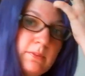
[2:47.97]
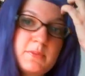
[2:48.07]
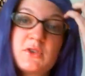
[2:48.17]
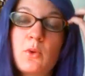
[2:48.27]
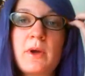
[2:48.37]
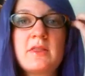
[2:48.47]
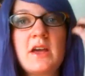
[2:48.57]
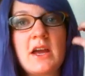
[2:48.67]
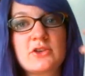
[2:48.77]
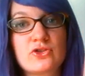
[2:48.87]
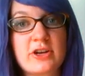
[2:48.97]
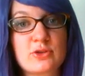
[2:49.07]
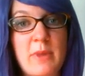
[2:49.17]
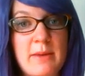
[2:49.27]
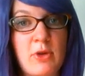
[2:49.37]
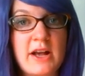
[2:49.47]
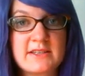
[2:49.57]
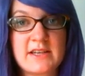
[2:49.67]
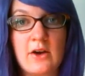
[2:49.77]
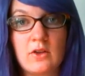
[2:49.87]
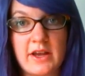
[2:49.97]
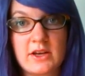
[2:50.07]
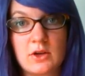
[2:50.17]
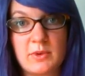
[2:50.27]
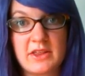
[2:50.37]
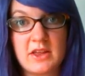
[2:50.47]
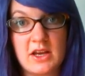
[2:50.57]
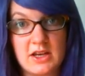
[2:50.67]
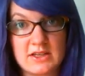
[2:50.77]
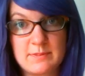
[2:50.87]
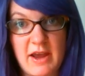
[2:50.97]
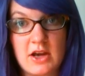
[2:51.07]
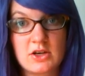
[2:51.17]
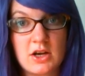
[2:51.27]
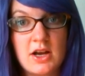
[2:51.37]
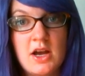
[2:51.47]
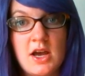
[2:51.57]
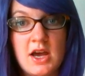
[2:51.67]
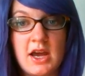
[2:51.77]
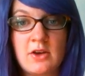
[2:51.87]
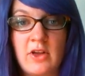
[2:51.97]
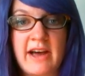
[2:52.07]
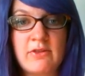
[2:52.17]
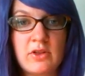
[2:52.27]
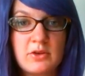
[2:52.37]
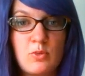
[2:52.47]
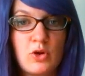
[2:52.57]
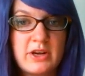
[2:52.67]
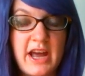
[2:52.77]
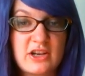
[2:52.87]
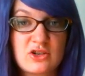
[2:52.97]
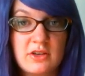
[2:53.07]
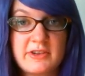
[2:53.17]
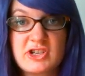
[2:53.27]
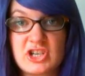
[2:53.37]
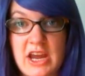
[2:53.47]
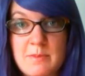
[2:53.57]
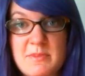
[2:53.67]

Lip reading: So when they stretch my breast out later with an expander, it'll have a little more natural of a shape.